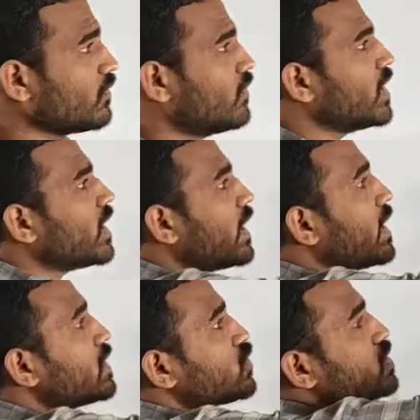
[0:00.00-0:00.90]
Figure
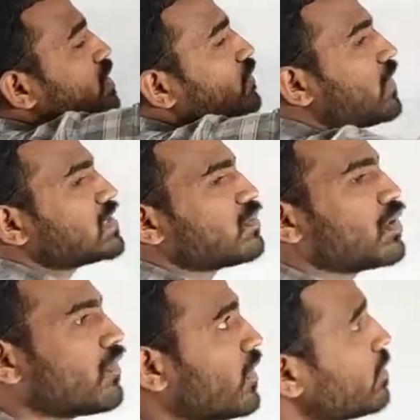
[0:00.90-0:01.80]
1A shows the first mode of